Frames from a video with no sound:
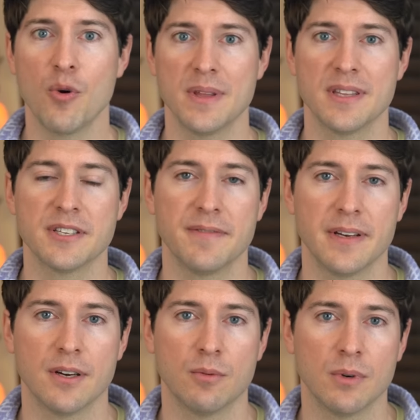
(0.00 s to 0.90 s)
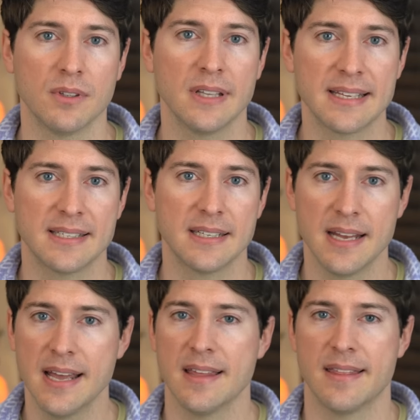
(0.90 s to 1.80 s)
hoping this video will lessen
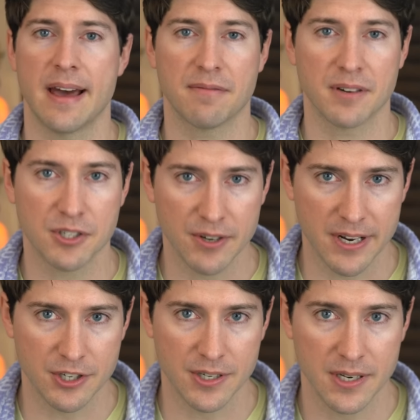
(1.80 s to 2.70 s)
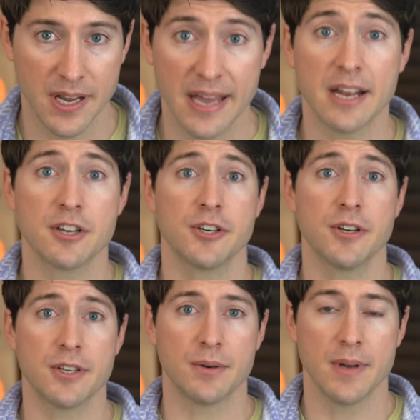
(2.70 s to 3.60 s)
that frustration and I assure
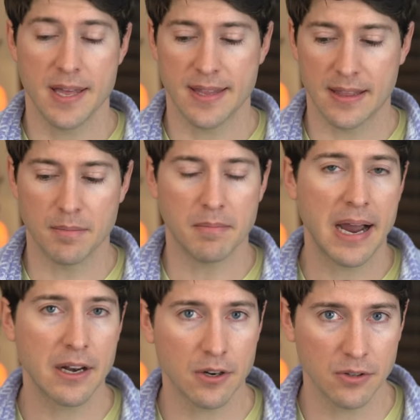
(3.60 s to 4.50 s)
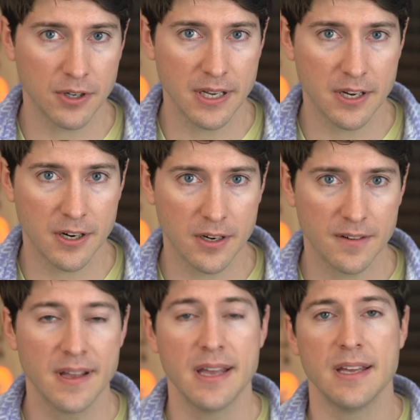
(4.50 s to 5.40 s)
you that the minor learning
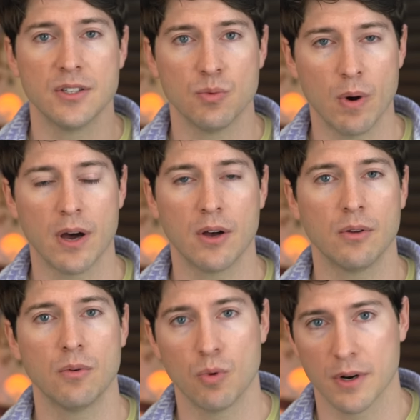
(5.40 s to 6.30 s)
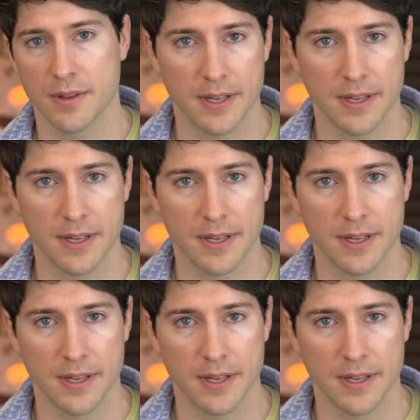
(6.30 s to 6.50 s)
curve is well worth